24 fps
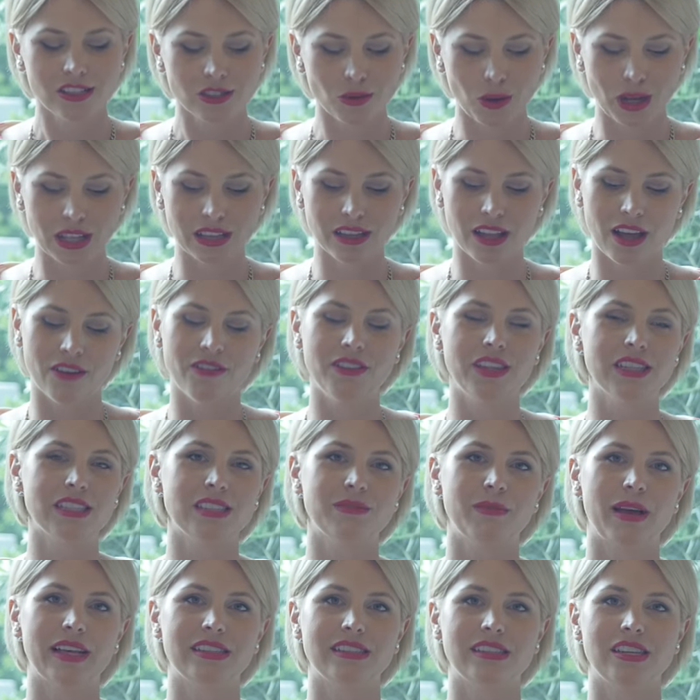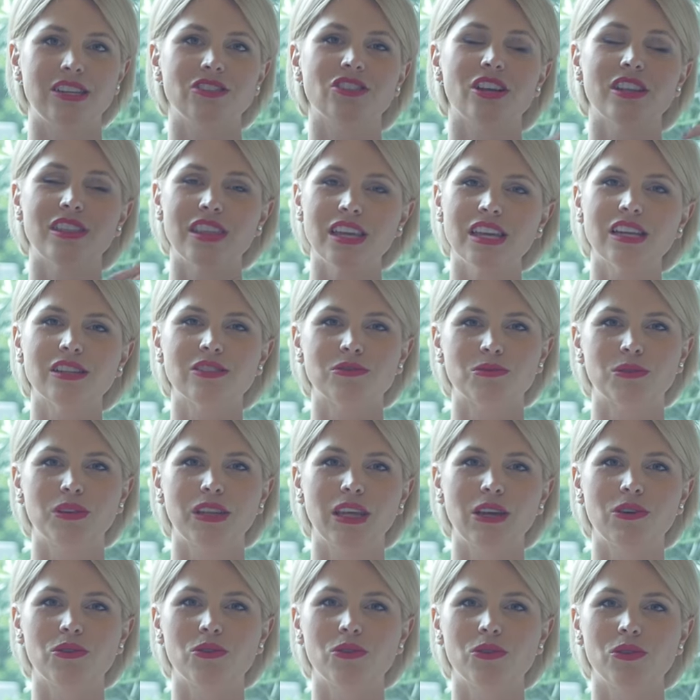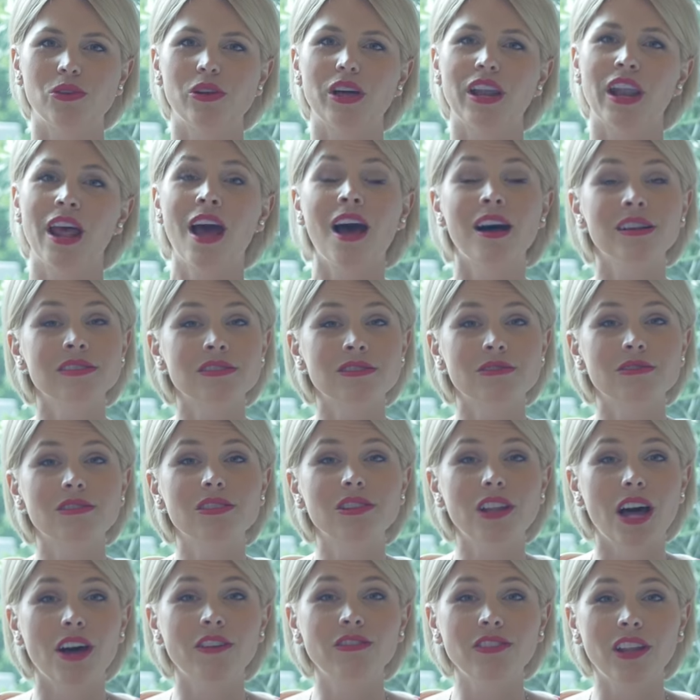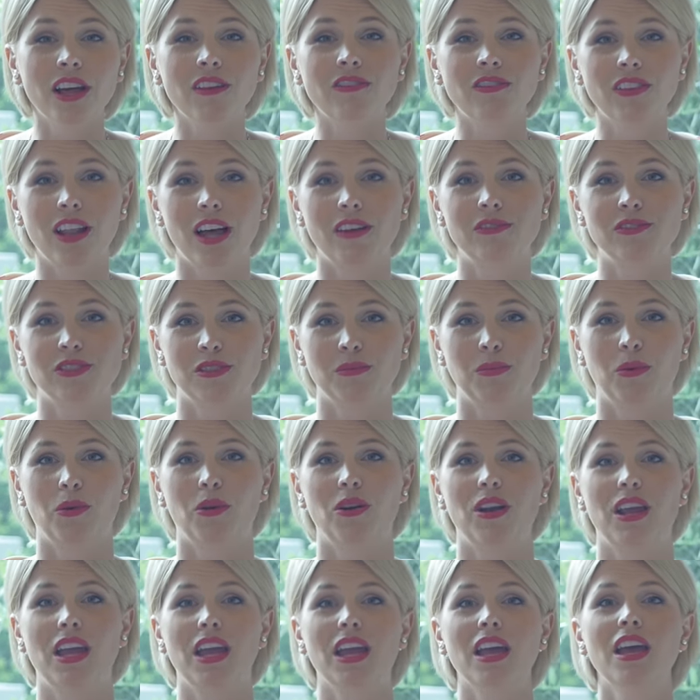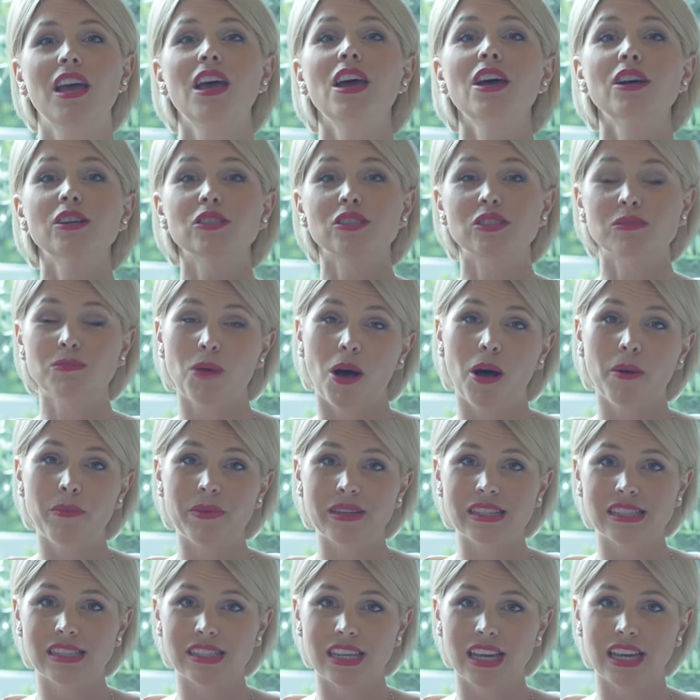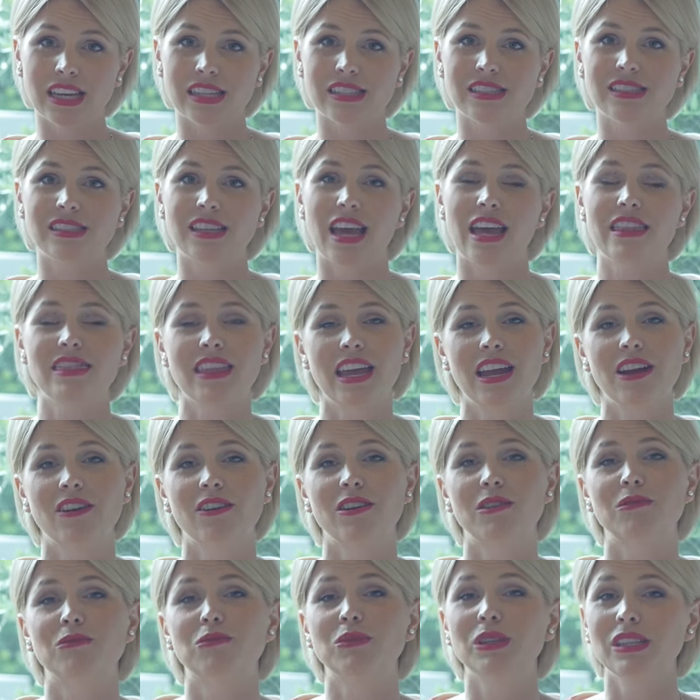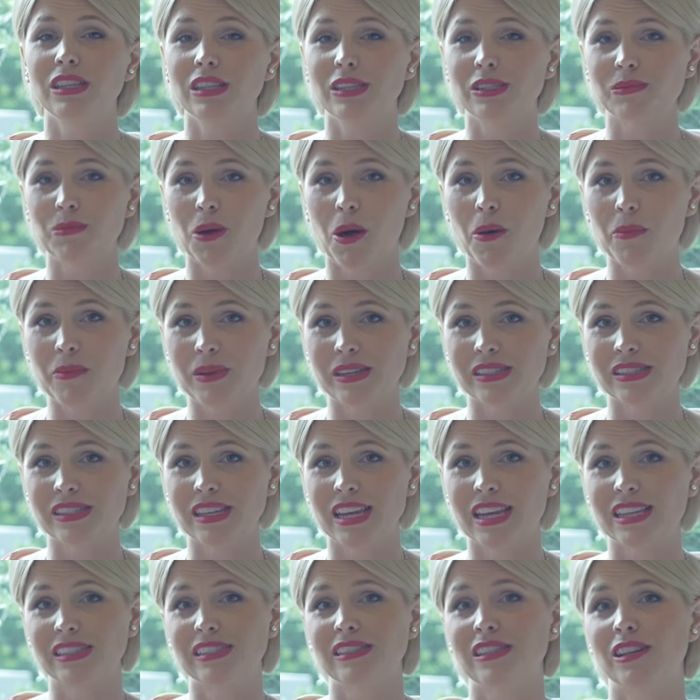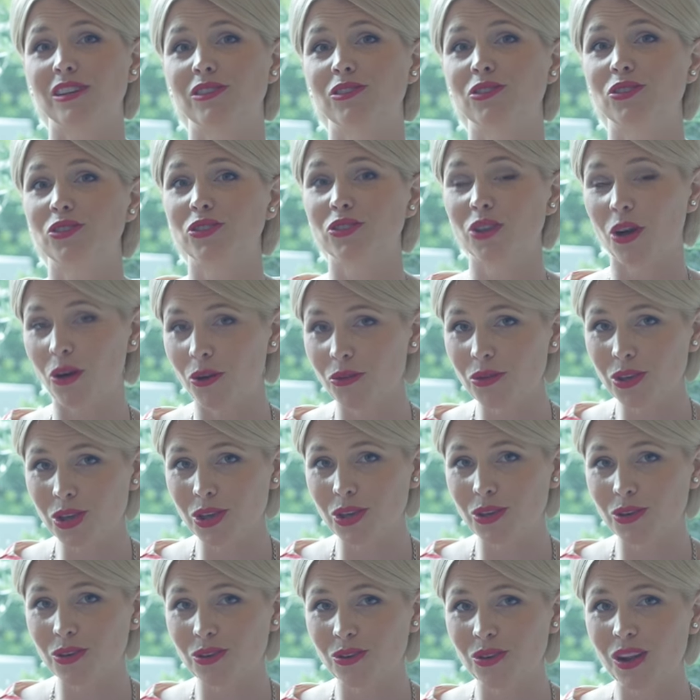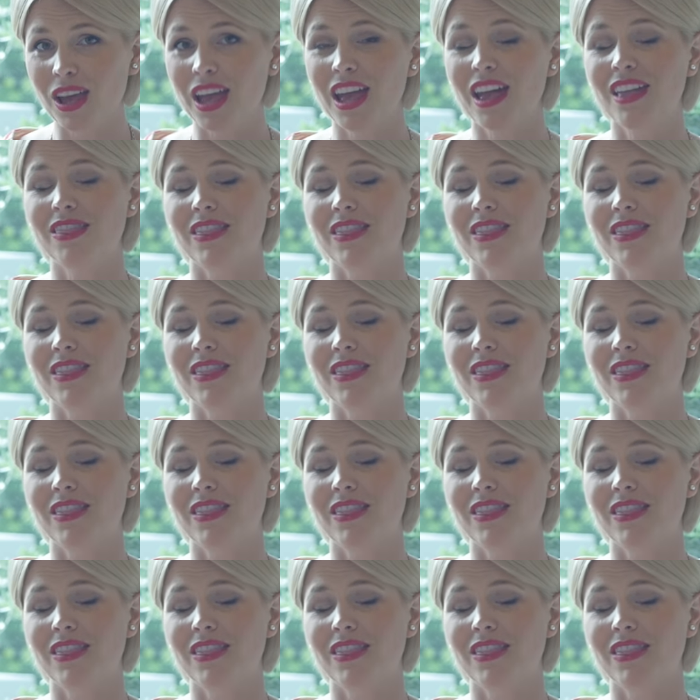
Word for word: So I love this message, I think it's really cool, and I also love, love, love supporting small business, and they are a really small business, they're so cute,